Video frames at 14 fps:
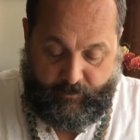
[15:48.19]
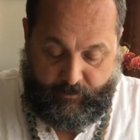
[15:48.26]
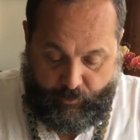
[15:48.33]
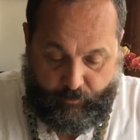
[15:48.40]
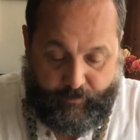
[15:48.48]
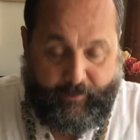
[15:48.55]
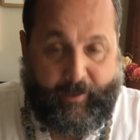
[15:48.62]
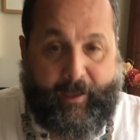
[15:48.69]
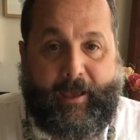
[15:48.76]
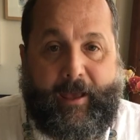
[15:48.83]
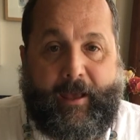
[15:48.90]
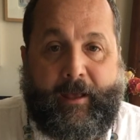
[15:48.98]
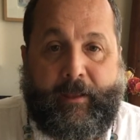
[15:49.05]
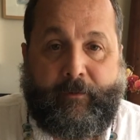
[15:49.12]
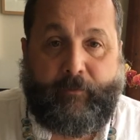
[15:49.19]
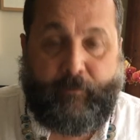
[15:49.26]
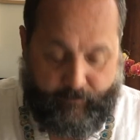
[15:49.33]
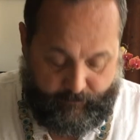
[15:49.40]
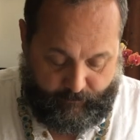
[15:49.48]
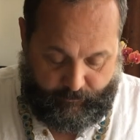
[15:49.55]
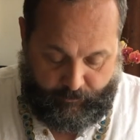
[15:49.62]
you can add
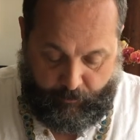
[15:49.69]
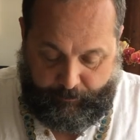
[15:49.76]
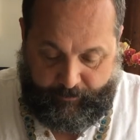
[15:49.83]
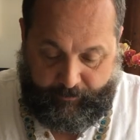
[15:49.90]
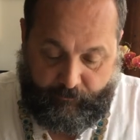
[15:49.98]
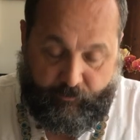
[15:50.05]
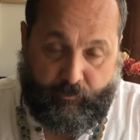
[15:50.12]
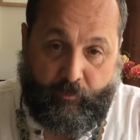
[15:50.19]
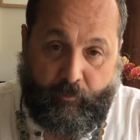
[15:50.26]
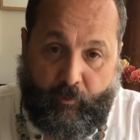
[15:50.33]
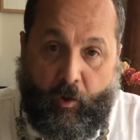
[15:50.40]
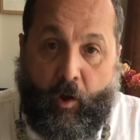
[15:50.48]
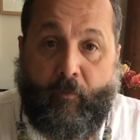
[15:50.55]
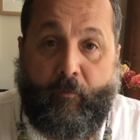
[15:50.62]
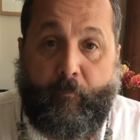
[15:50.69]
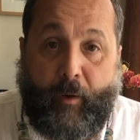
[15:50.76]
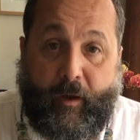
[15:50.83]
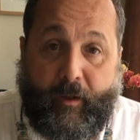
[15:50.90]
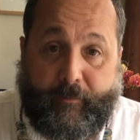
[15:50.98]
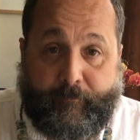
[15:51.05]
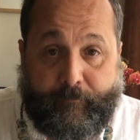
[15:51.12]
your picture on the
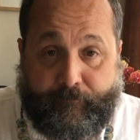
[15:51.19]
bottom.